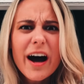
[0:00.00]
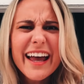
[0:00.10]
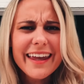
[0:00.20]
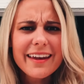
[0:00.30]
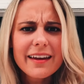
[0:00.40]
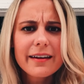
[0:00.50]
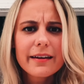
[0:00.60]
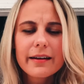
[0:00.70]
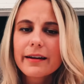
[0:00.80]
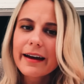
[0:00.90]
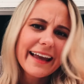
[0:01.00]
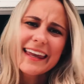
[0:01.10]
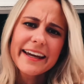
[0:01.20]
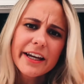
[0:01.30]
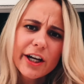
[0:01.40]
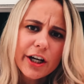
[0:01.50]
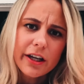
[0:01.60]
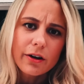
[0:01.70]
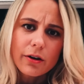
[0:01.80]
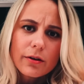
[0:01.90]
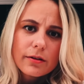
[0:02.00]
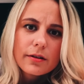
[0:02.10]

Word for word: What? I can't hear you.